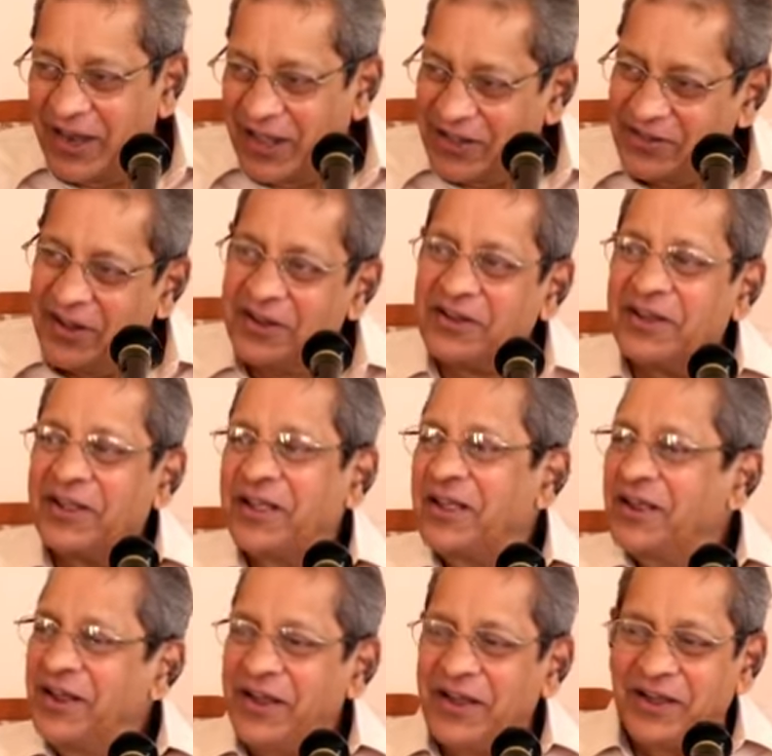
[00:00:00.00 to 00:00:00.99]
like that,
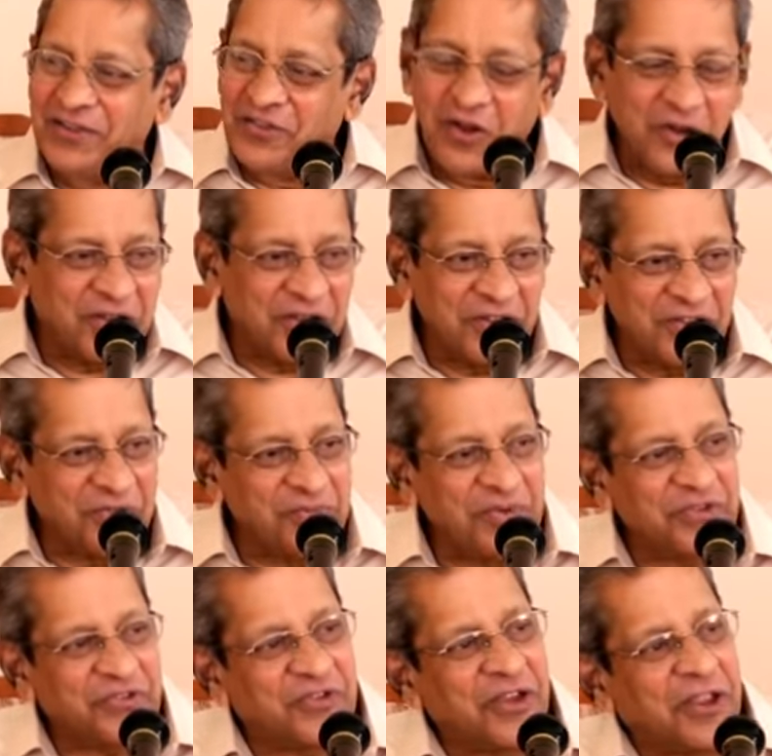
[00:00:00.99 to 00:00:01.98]
it is not his
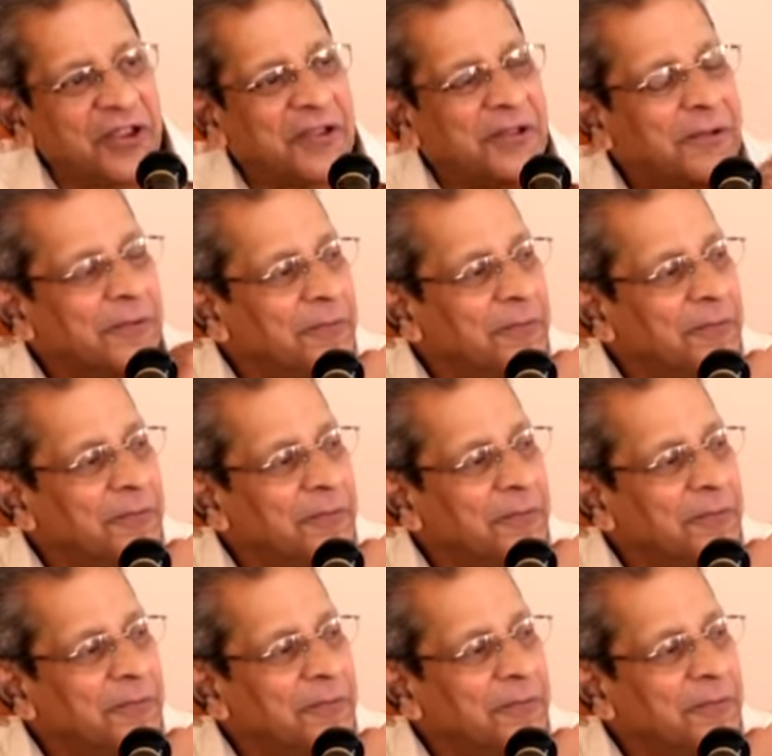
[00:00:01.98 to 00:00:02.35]
mistake.